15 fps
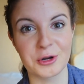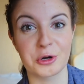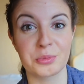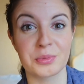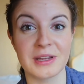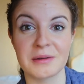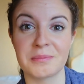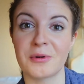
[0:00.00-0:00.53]

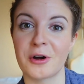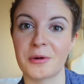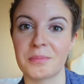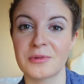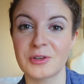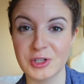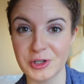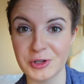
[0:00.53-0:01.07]
There'll be a
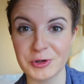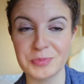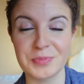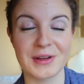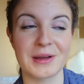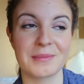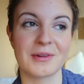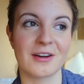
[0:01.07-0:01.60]
part 2,
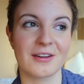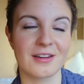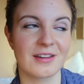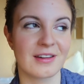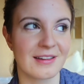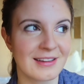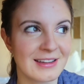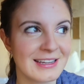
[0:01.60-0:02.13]
but I'm not
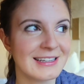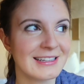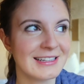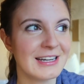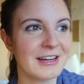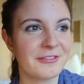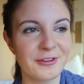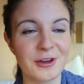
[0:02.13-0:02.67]
gonna
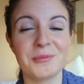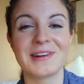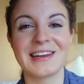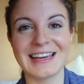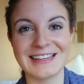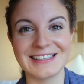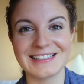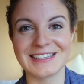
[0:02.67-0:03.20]
film and
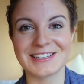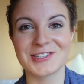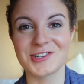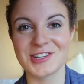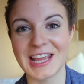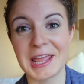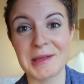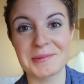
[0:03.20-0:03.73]
edit that
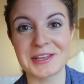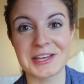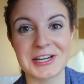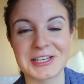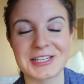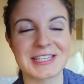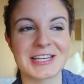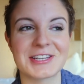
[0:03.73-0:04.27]
today
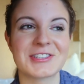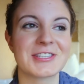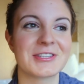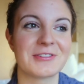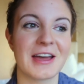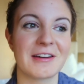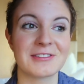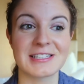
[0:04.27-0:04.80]
because I just
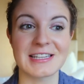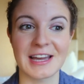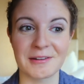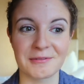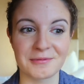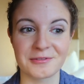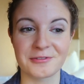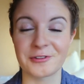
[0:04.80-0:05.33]
don't have the
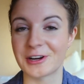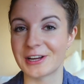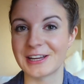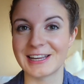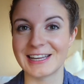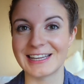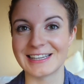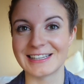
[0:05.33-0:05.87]
time for
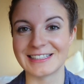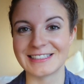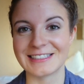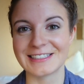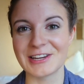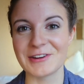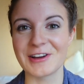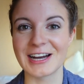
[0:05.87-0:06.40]
it,
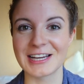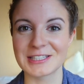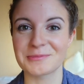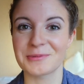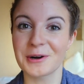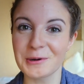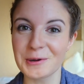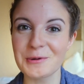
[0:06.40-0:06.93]
and you guys
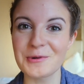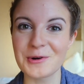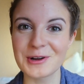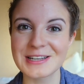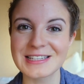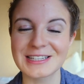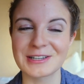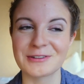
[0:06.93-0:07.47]
probably
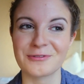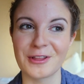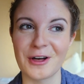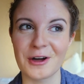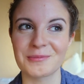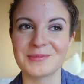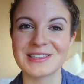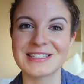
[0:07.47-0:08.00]
want a
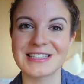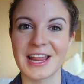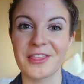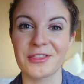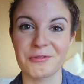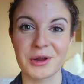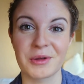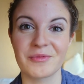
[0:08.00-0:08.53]
Vlogmas
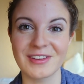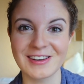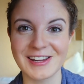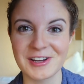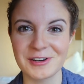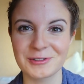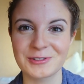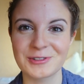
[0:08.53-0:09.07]
Day 3
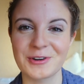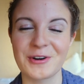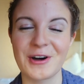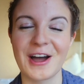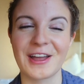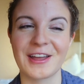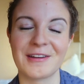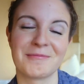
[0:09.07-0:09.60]
video, so
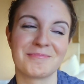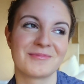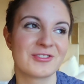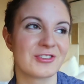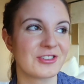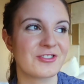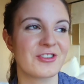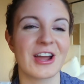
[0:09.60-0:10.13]
I am
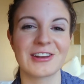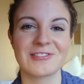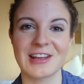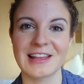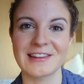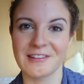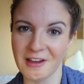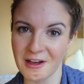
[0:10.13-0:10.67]
just trying to
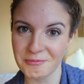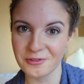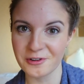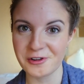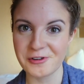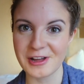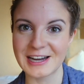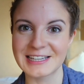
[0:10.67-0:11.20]
get that up
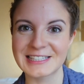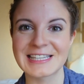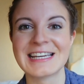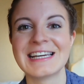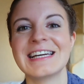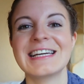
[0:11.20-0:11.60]
for you guys.